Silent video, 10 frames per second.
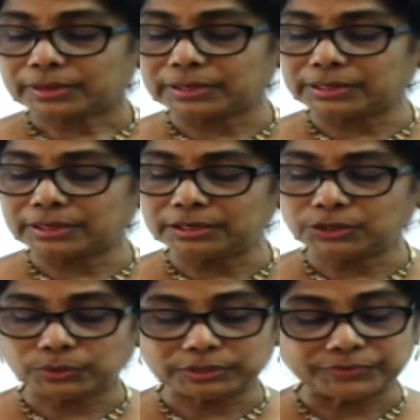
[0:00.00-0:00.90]
returned
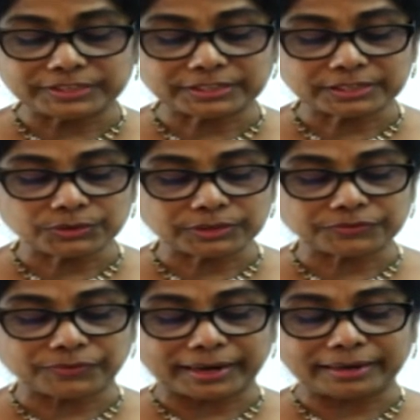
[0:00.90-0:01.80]
to his visit to
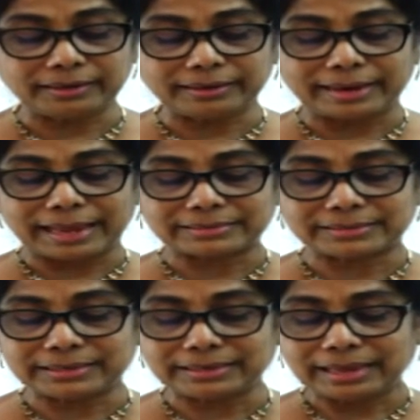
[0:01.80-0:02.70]
his friend
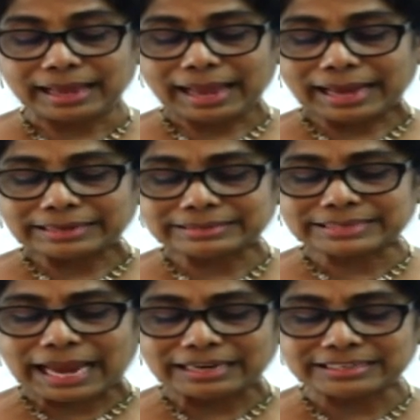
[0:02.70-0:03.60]
Dassie and
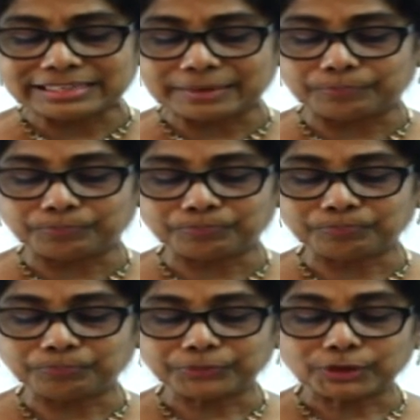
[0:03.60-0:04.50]
challenged him
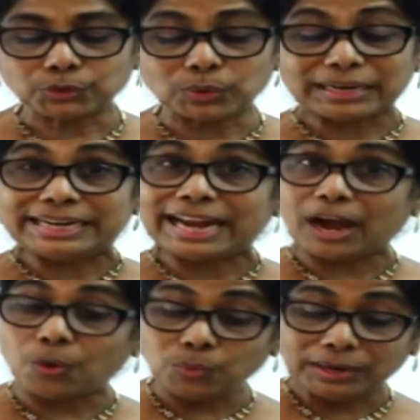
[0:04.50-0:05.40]
to a
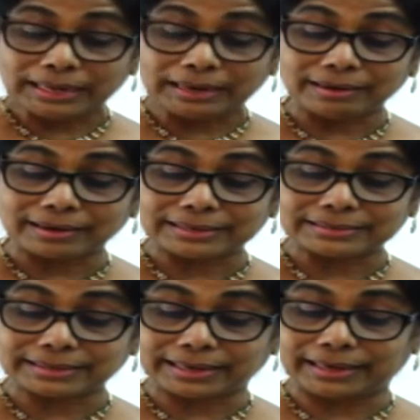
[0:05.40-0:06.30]
downhill
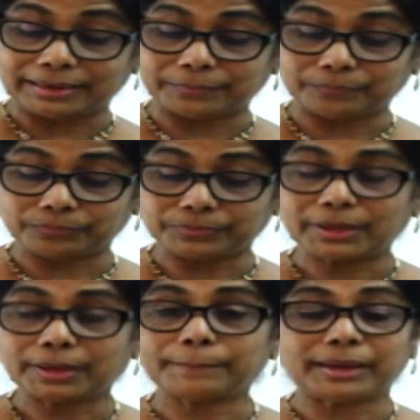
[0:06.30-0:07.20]
race again.
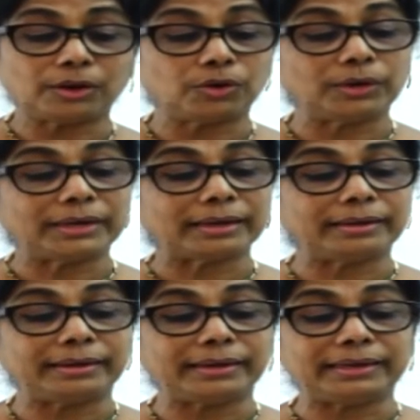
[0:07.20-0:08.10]
Pangolin
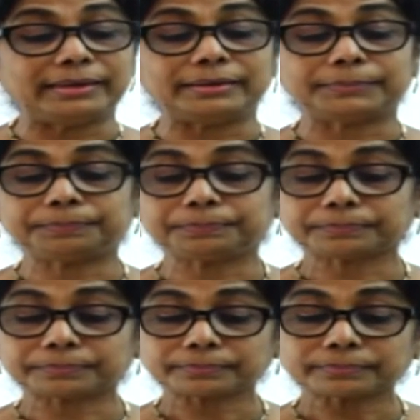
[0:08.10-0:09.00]
agreed.
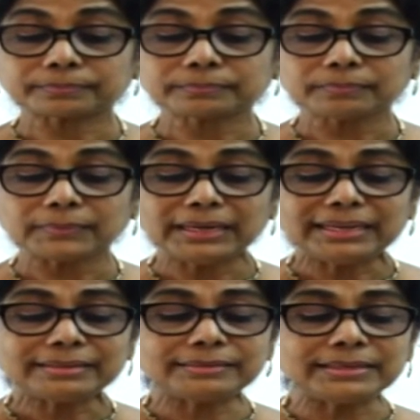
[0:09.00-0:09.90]

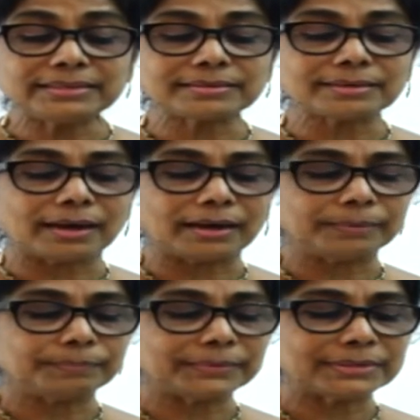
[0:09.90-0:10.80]
This
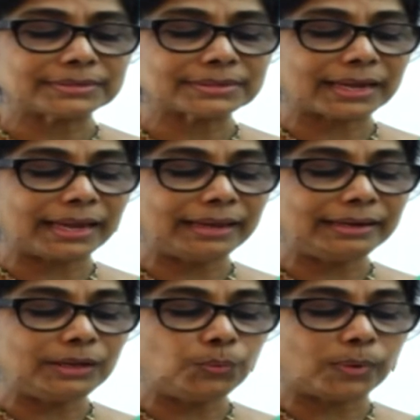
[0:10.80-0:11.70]
time, the
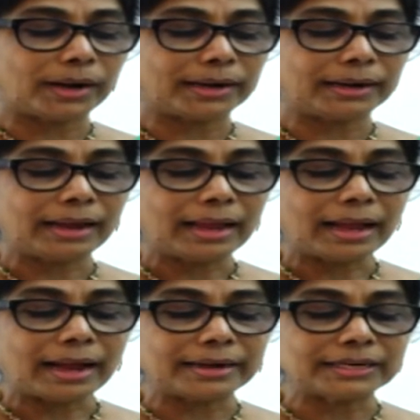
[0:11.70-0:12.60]
scaly one
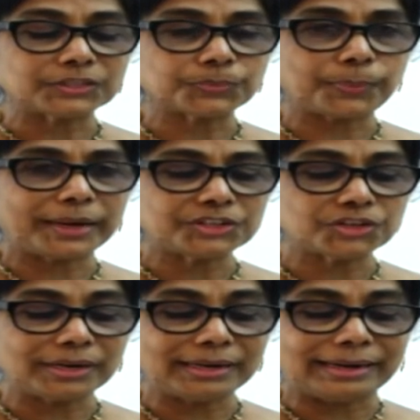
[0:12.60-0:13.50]
had a
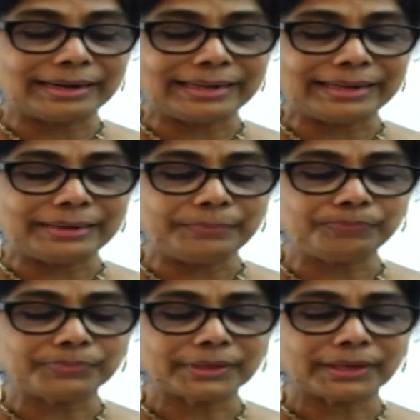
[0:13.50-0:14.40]
special gleam
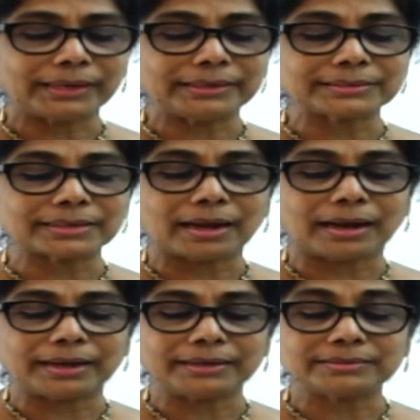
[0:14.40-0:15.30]
in his
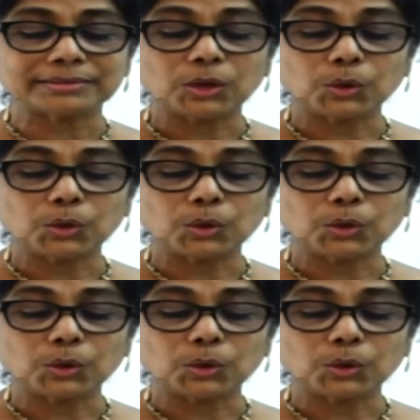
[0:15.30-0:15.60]
eyes